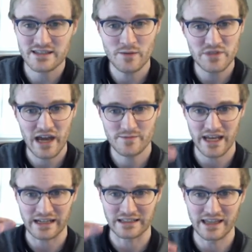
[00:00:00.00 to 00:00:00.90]
sometimes
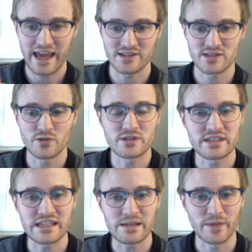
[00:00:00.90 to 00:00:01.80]
at a glance, those
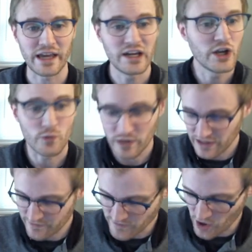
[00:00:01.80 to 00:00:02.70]
seem like
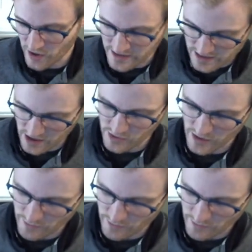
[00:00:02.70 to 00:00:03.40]
really far, and it's like, oh, do I